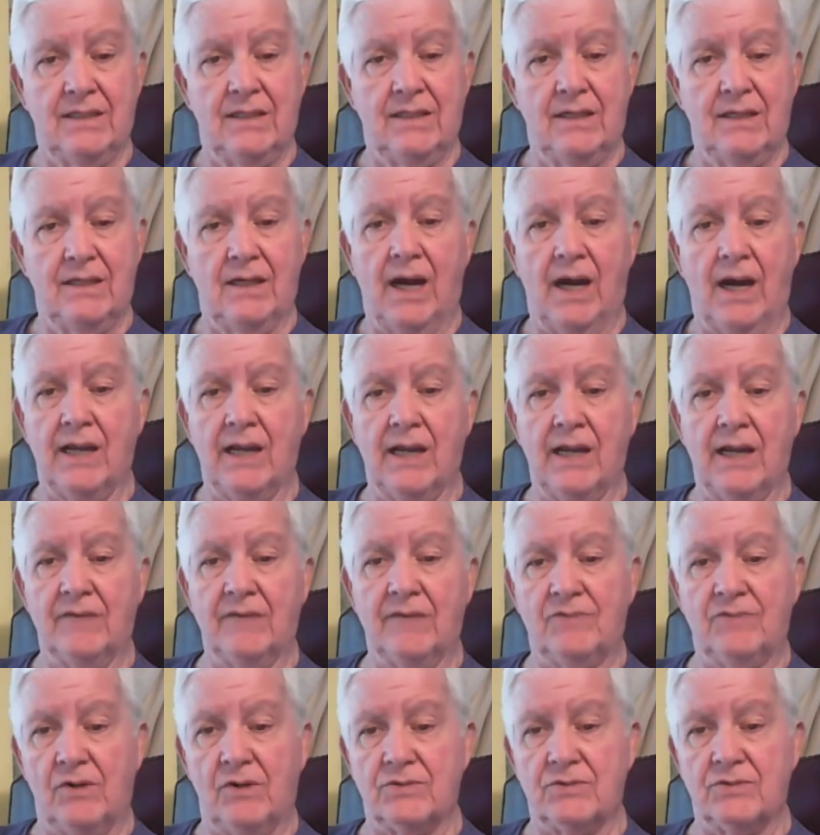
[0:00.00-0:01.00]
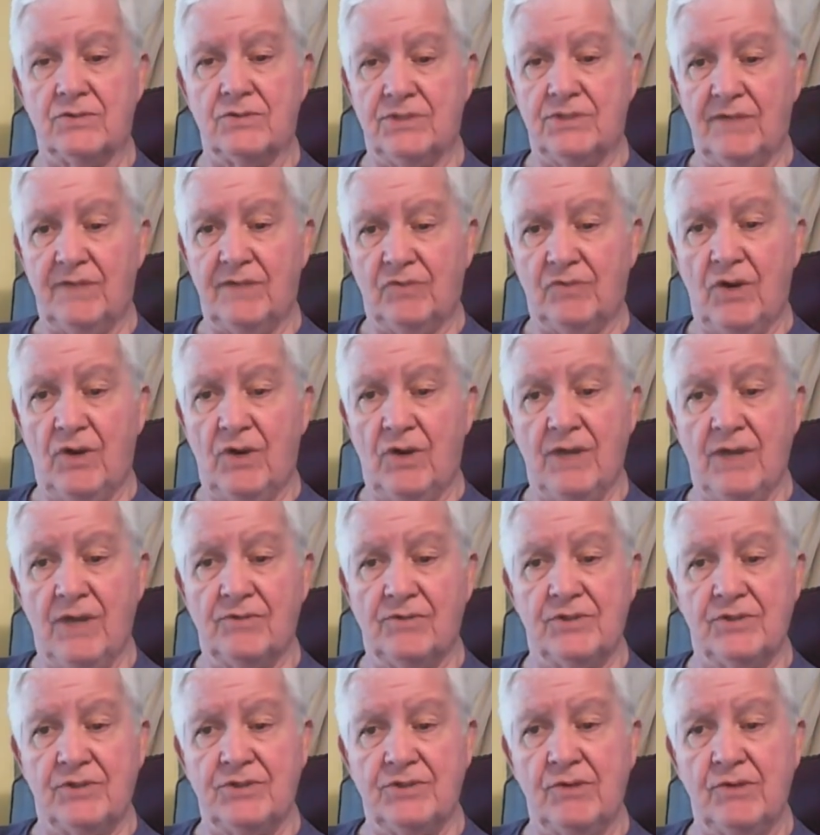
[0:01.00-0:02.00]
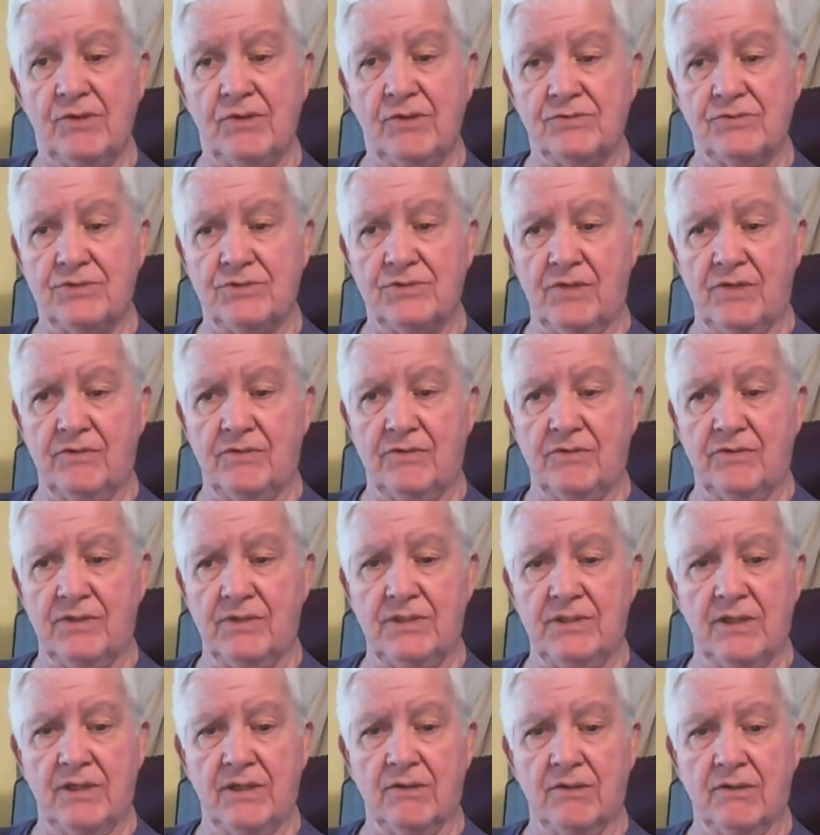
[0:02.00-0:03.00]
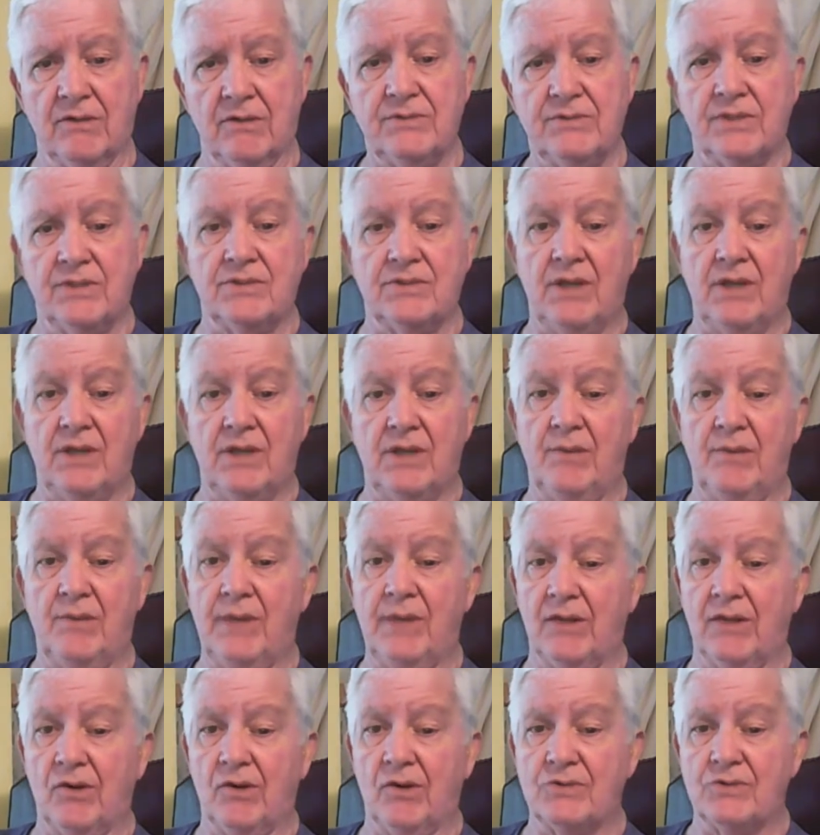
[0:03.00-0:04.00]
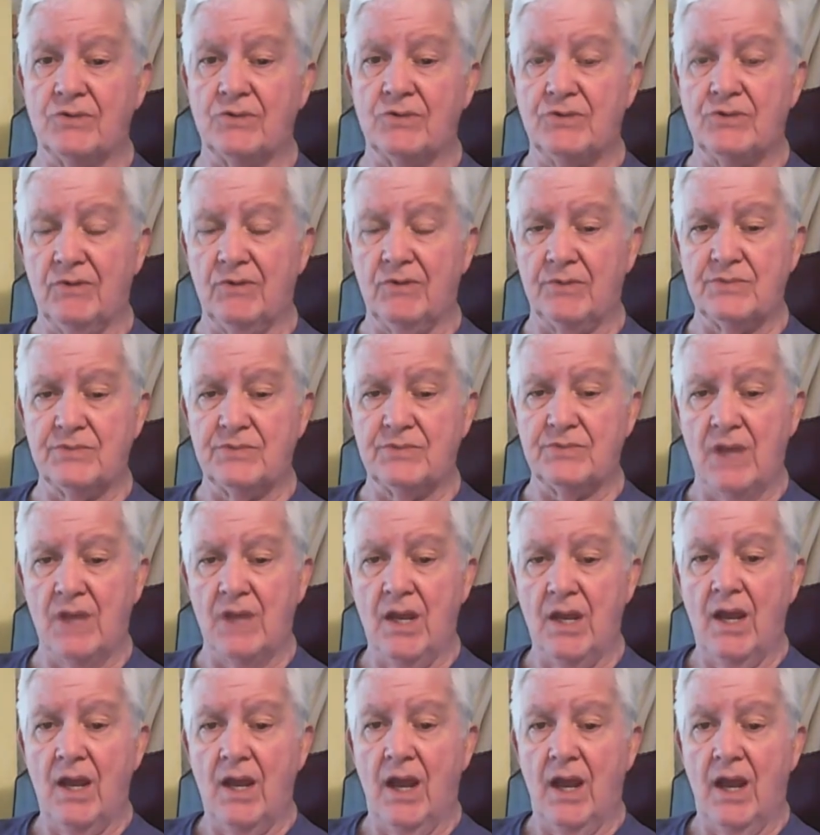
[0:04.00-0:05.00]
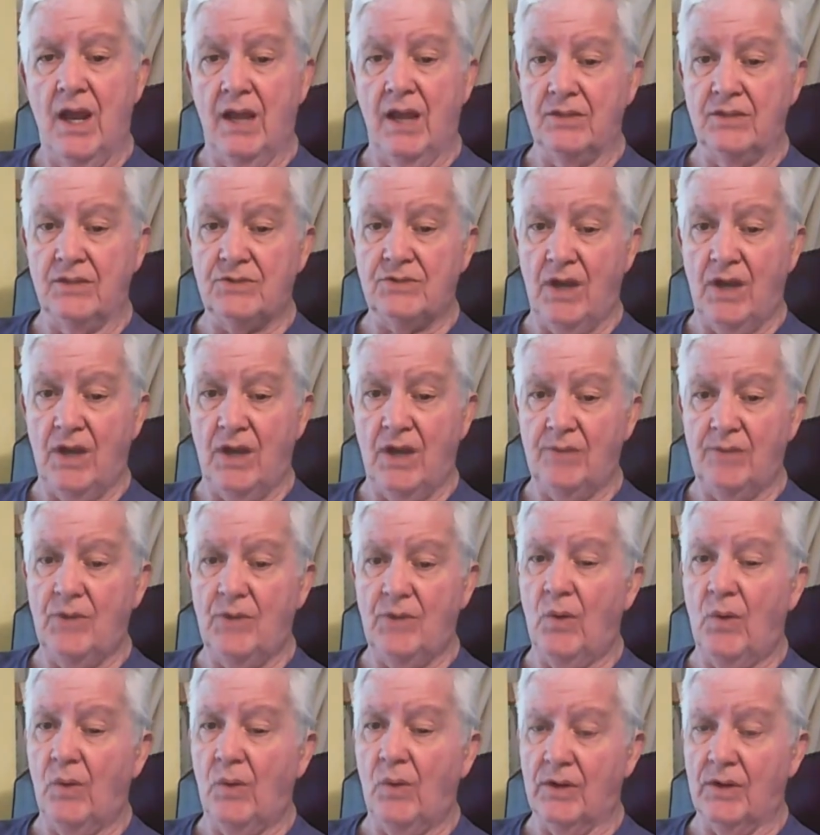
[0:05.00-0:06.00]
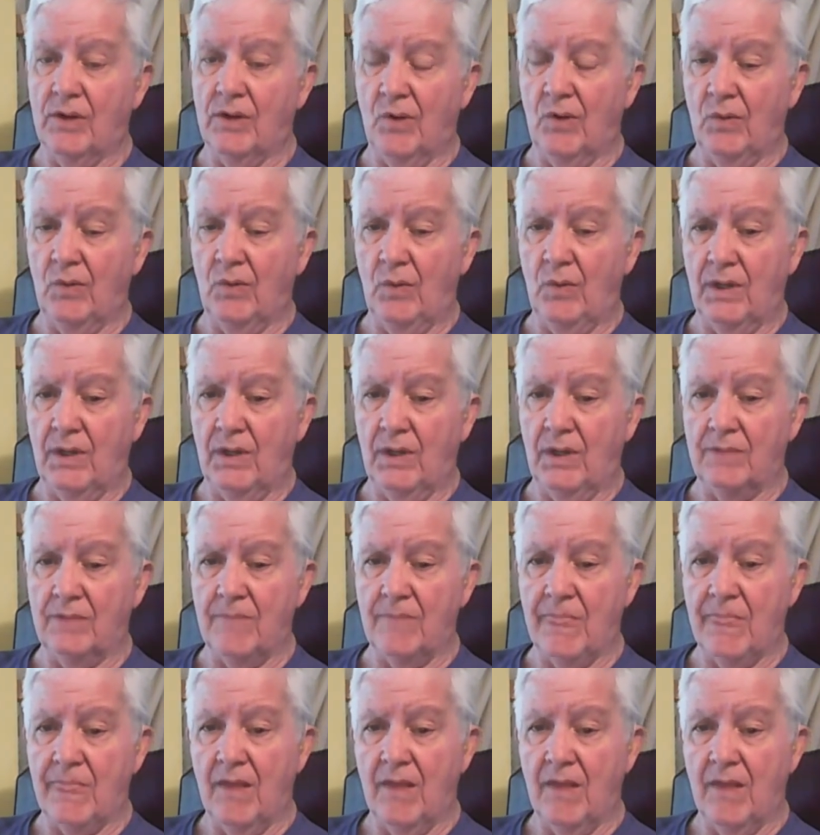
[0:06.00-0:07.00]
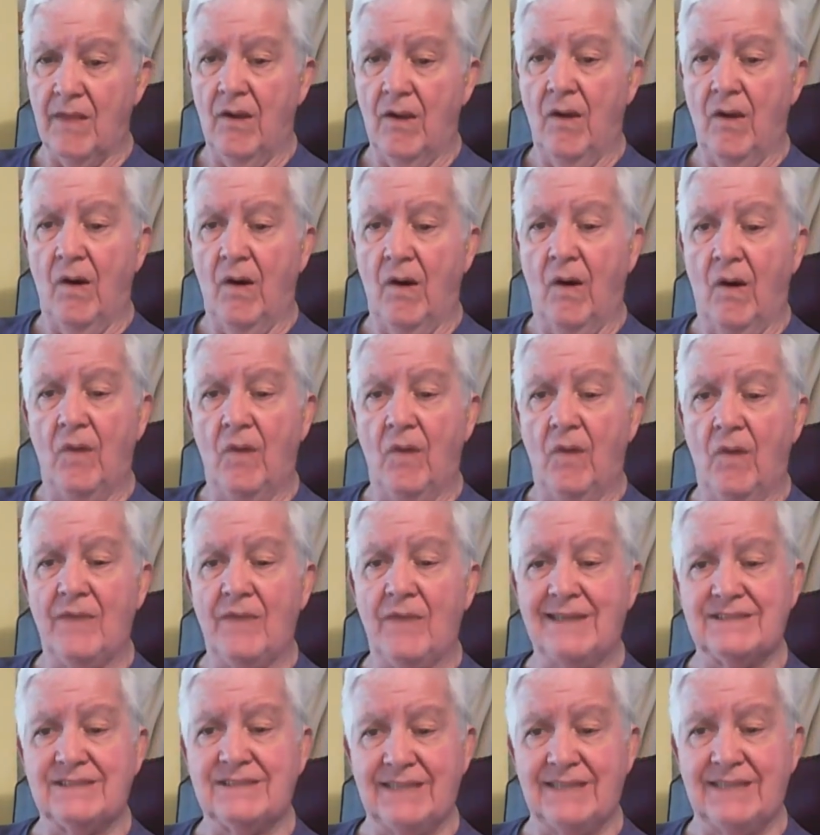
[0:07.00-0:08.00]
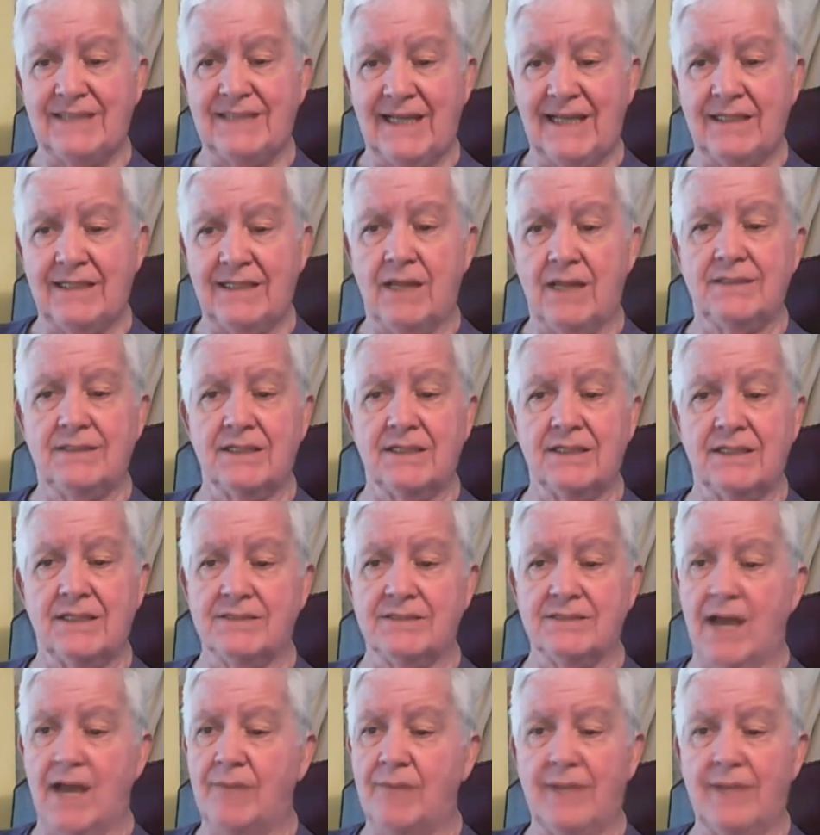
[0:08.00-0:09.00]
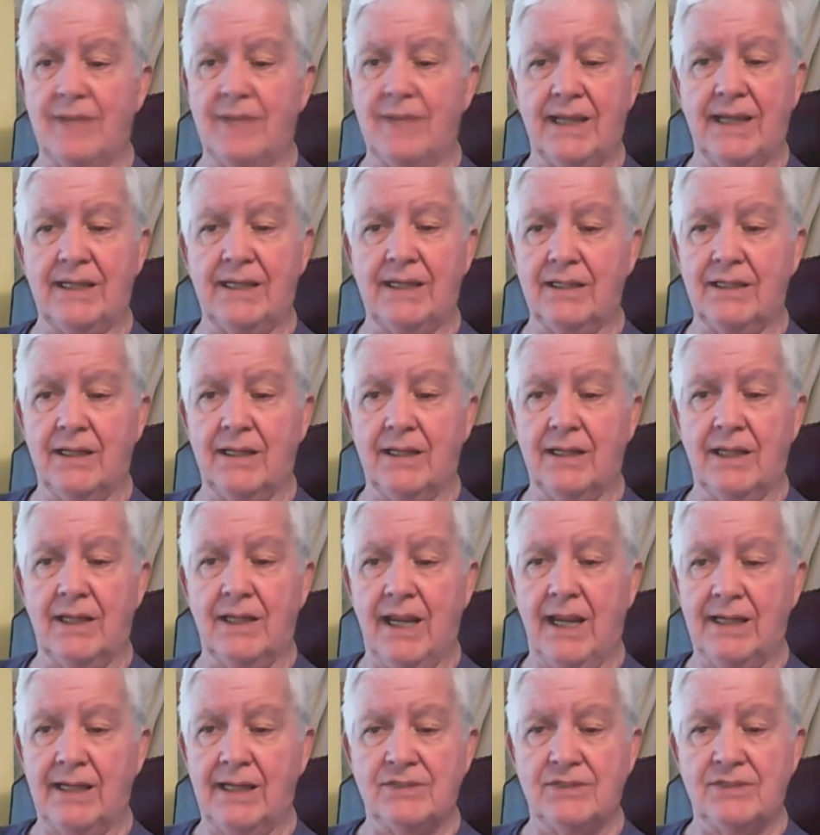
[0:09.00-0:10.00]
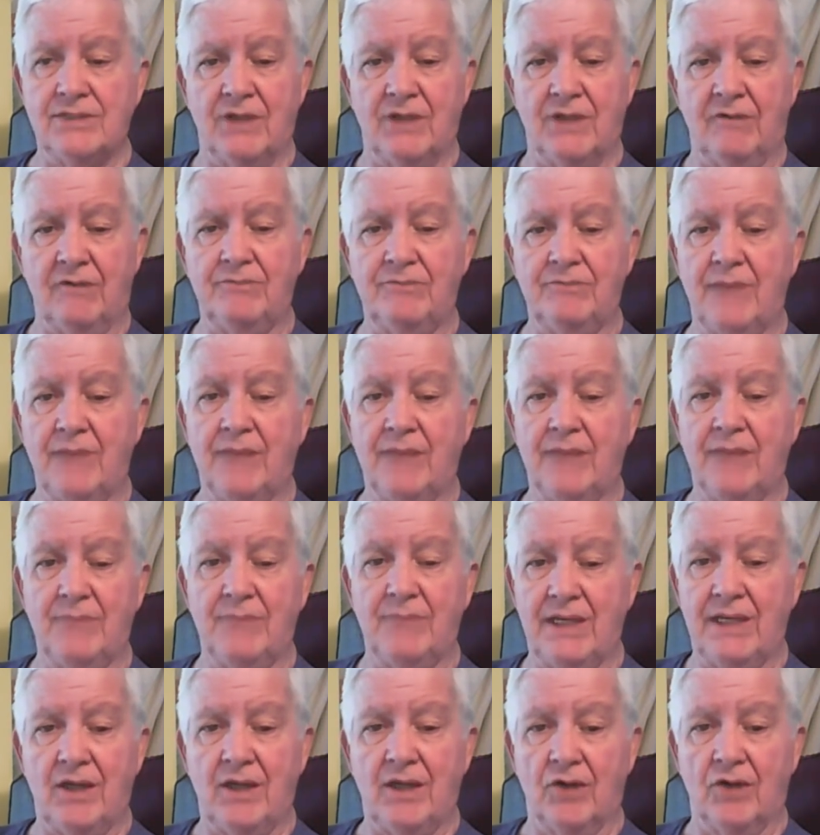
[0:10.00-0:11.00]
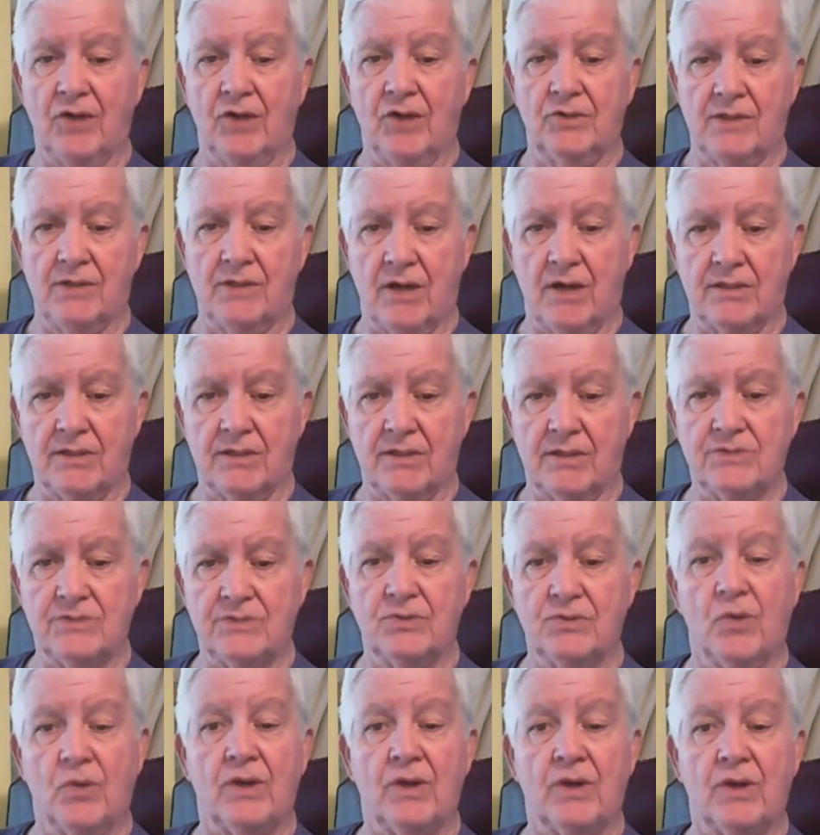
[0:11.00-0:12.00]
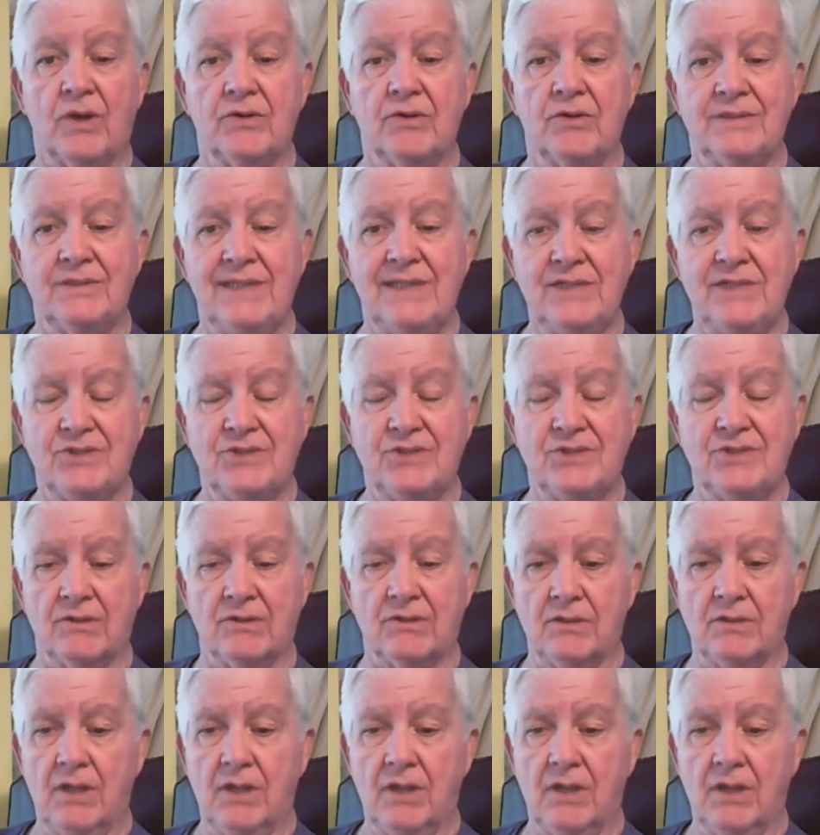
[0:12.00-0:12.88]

I have taught several hundred students over the years, and some in large groups, and some one-on-one. All that said does not make it in itself make me a good artist nor a good teacher.